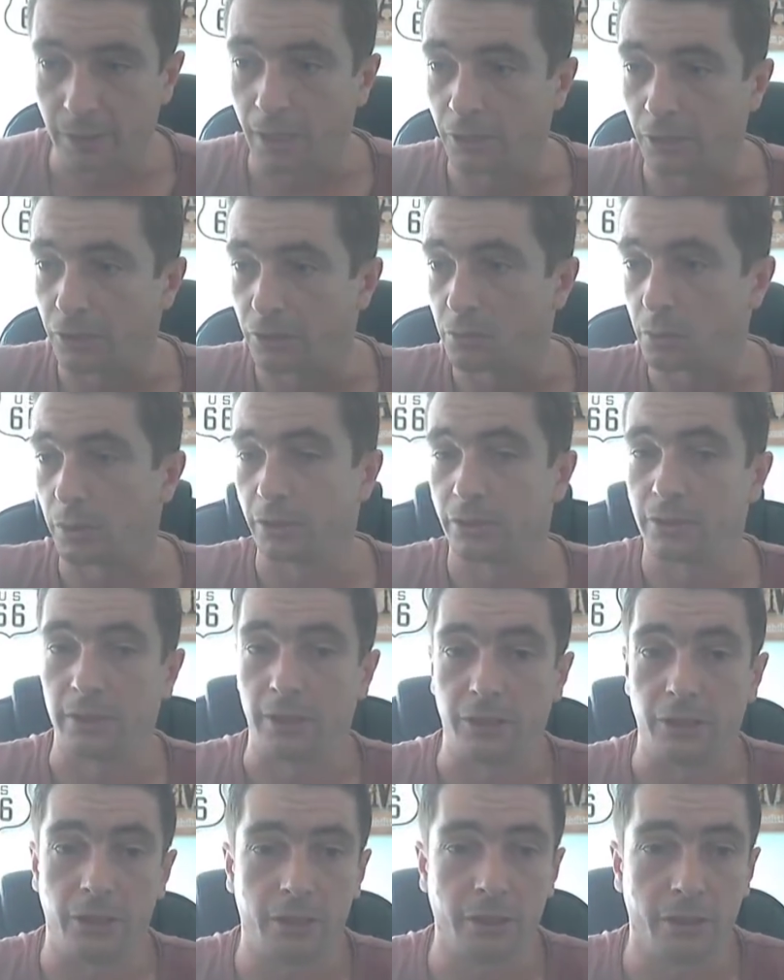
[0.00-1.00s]
I just want to say
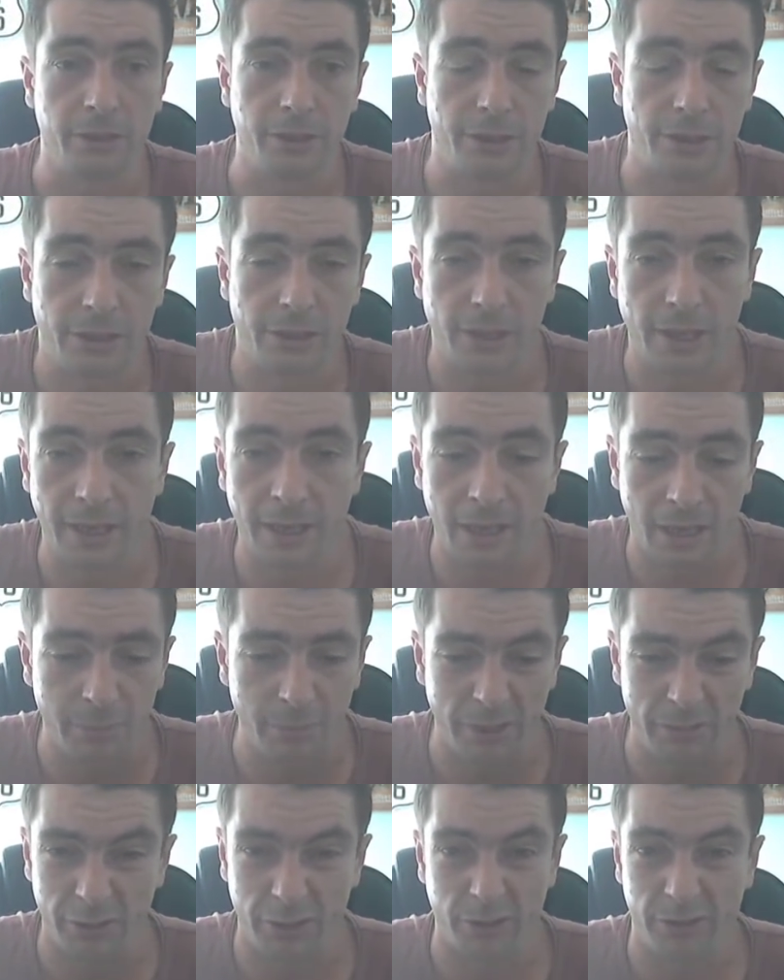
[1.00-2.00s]
to you guys,
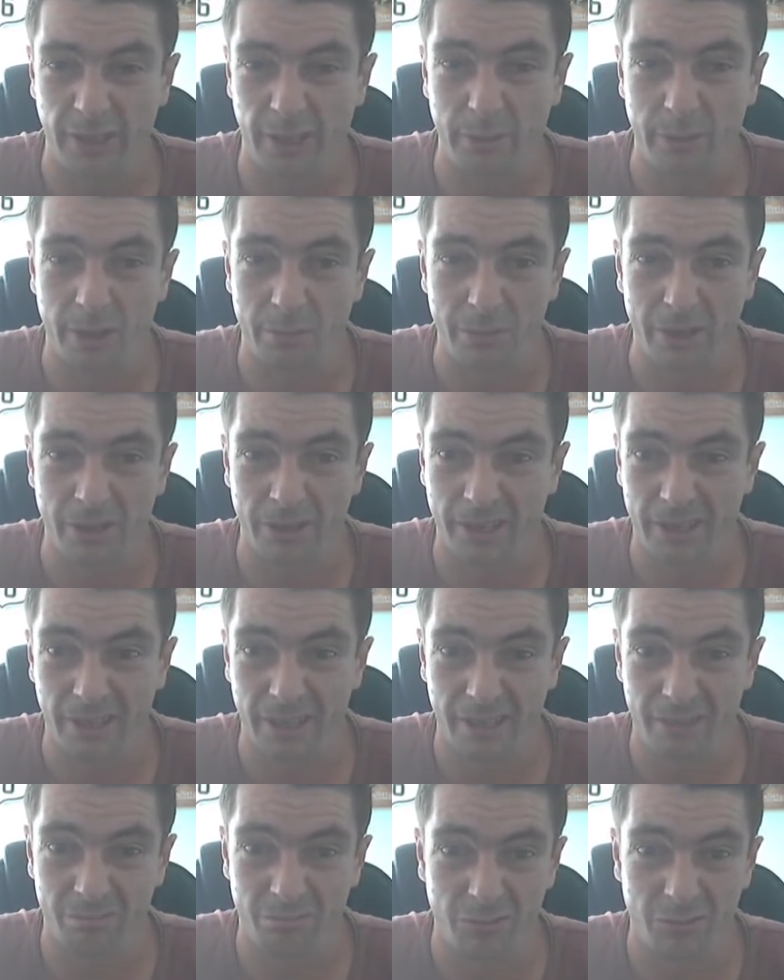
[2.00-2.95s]
if you're doing email marketing,